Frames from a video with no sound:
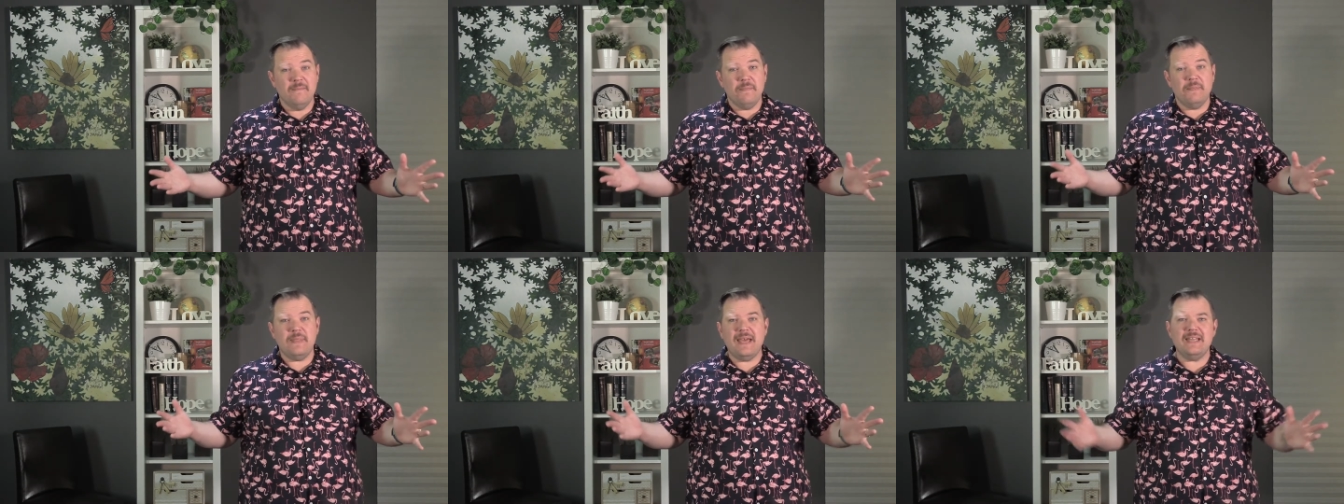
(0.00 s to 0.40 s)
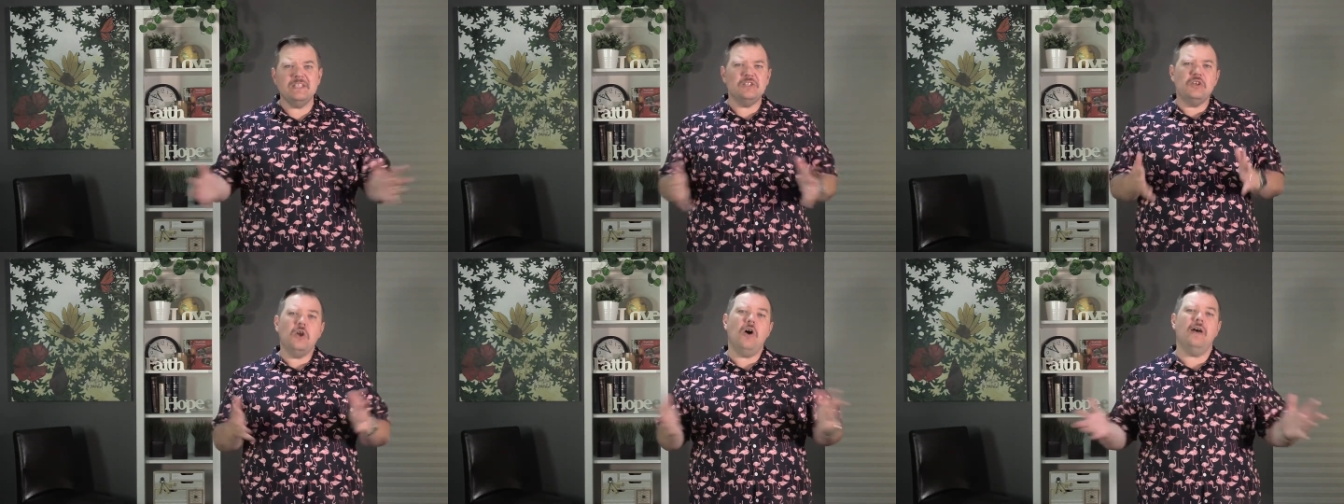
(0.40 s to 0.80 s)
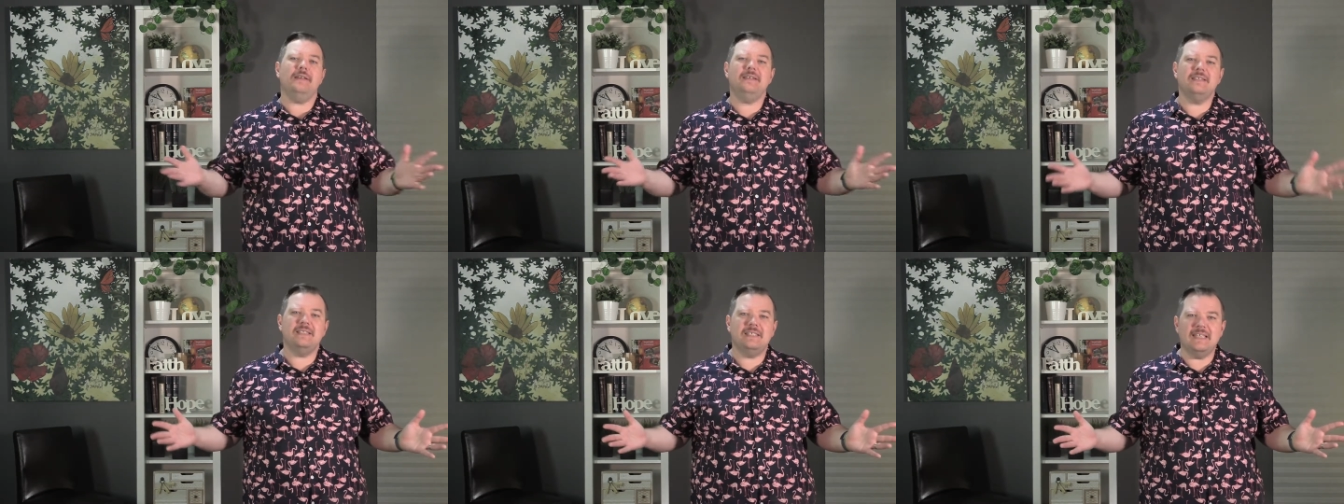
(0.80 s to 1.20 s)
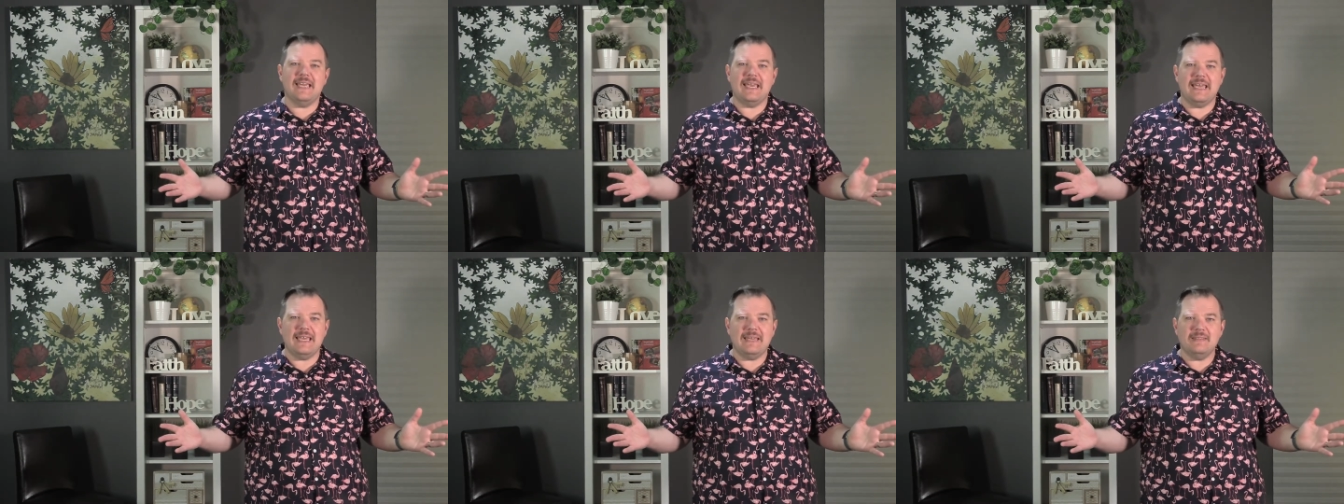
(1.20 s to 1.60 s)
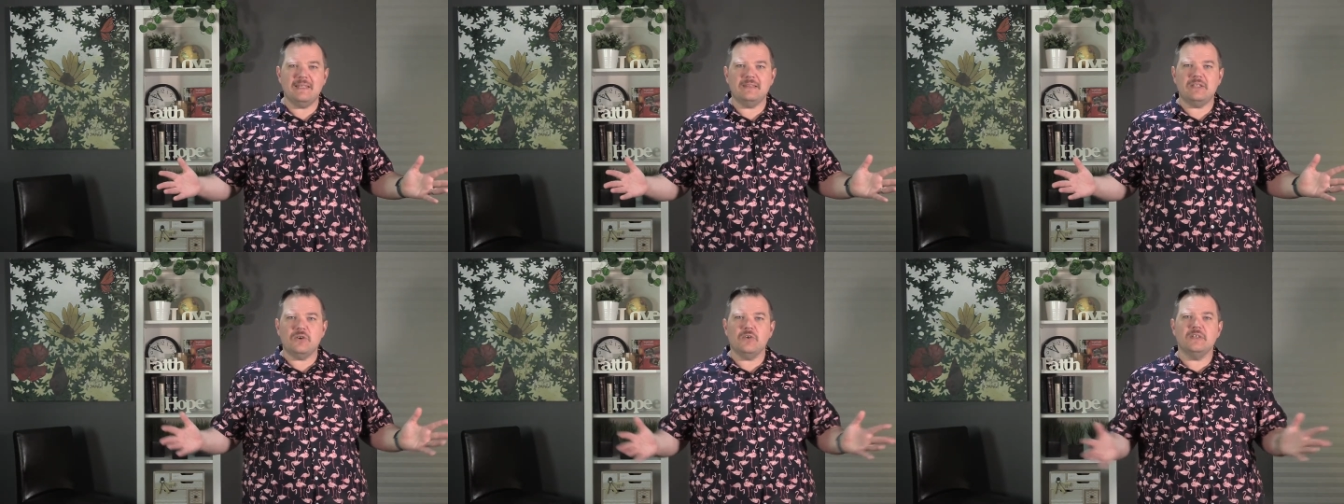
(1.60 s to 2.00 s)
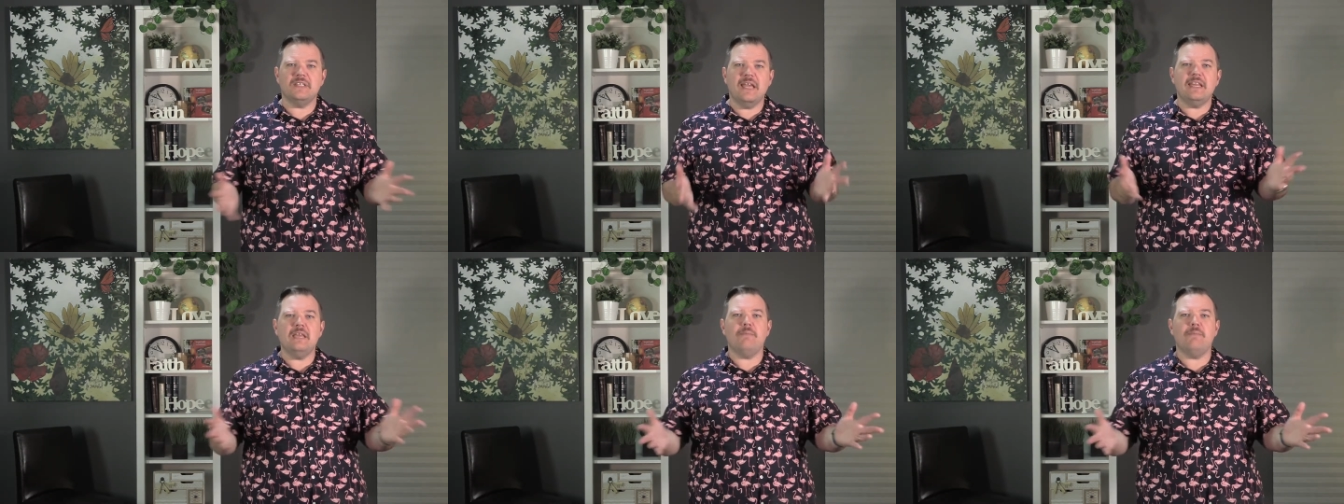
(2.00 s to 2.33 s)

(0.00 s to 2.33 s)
that is not to say that there is any